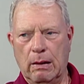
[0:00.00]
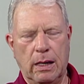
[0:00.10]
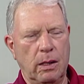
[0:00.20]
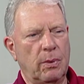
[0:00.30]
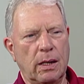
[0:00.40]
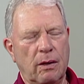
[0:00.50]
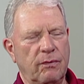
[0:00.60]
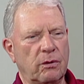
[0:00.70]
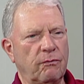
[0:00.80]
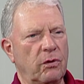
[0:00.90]
Anybody I've
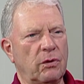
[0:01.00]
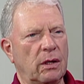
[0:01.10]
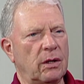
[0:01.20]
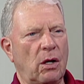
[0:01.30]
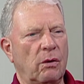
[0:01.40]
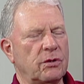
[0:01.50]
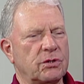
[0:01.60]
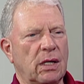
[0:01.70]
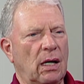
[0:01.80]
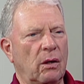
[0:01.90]
interviewed, and they all just
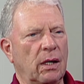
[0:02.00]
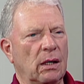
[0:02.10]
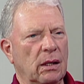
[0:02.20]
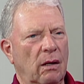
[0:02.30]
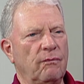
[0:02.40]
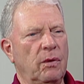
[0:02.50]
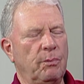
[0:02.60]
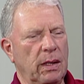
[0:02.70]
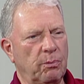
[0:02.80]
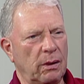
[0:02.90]
say how they love the
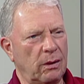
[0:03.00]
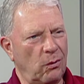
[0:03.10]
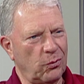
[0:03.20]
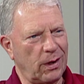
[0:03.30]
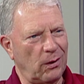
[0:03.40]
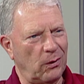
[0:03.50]
people in Oakdale.